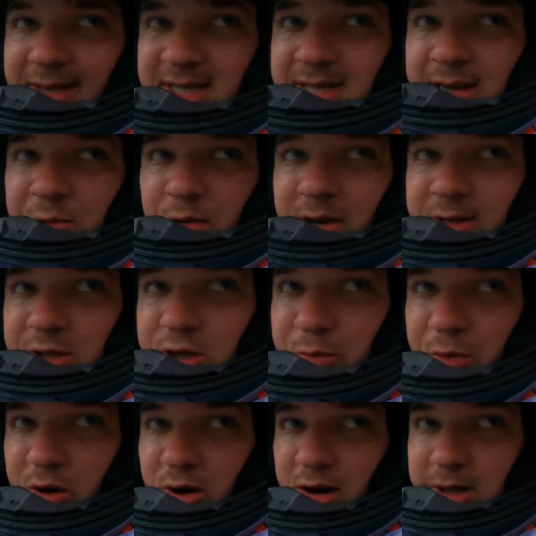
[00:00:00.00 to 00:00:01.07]
This thing runs
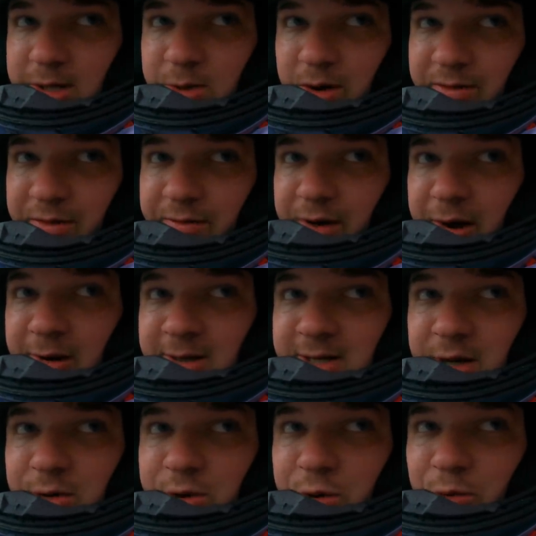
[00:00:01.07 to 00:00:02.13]
super hot, so I have the fire
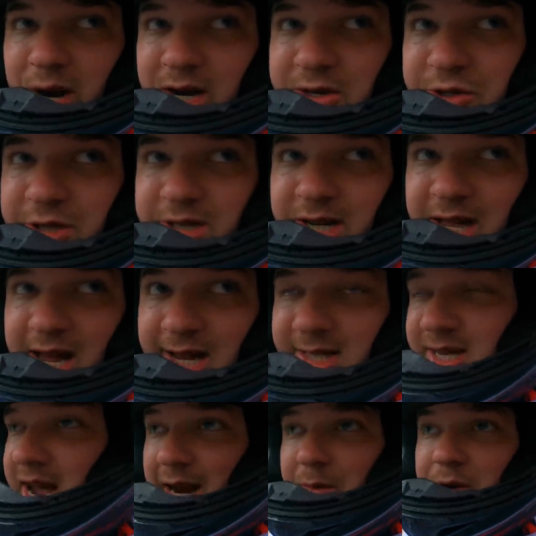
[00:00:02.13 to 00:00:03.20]
extinguisher ready just in
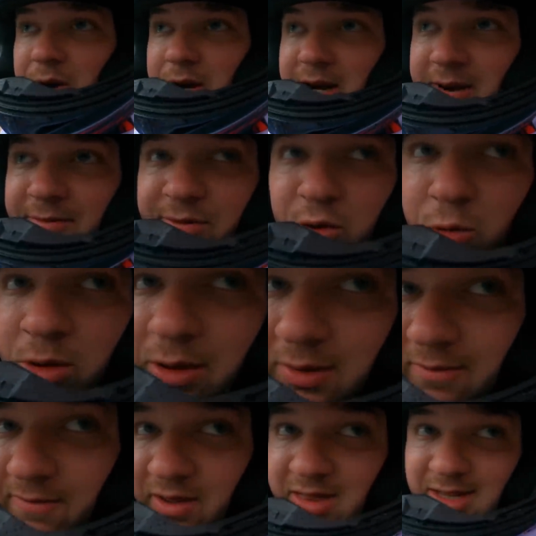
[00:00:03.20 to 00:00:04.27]
case, but I'm gonna need fuel on the
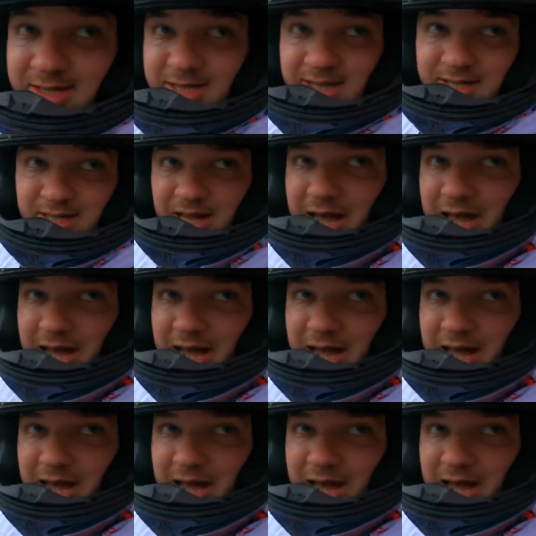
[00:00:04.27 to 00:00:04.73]
fifth and sixth